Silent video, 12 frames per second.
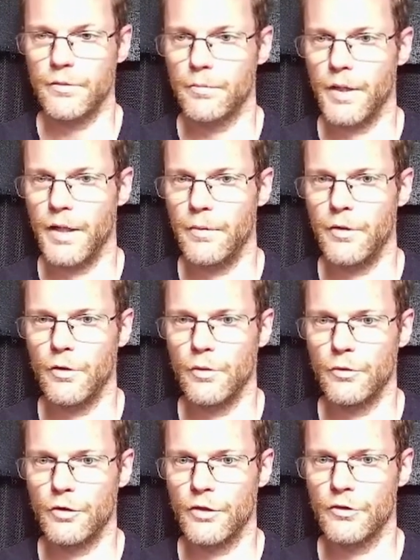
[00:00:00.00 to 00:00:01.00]
Maybe you
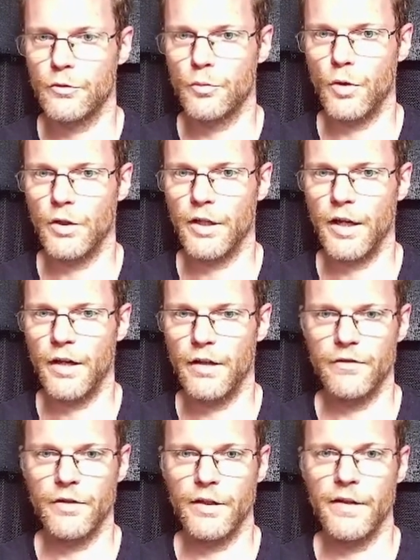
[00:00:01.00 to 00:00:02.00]
just want to
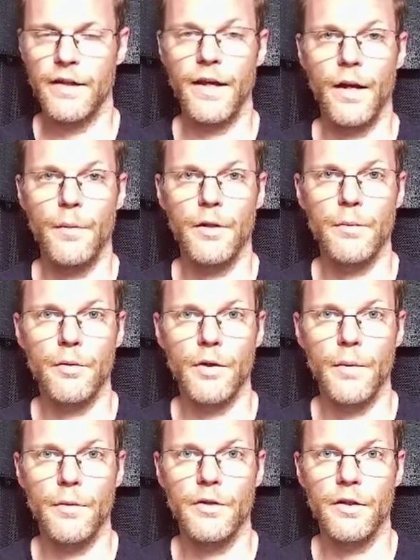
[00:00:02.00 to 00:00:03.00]
have a dynamic
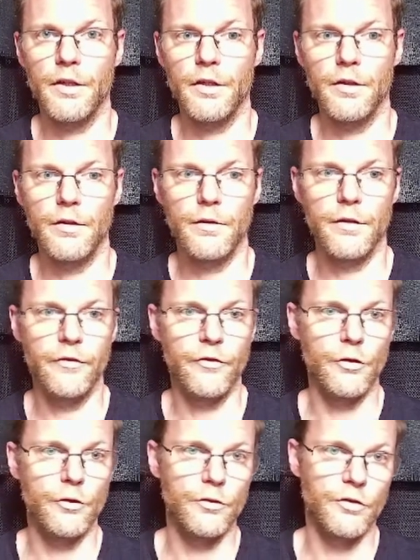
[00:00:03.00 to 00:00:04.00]
parameter here if you
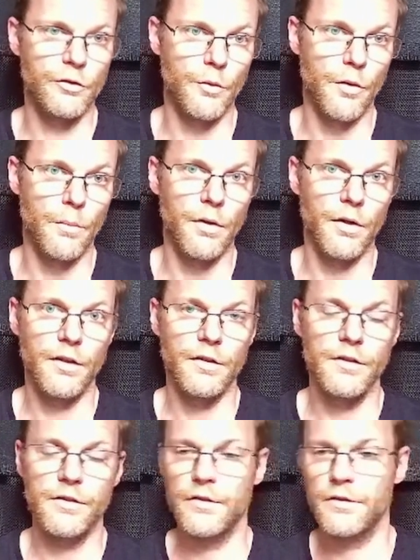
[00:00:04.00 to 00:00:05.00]
use it with a polygon
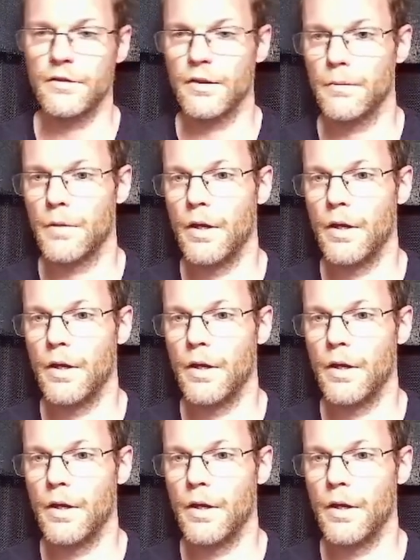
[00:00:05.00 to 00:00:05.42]
system,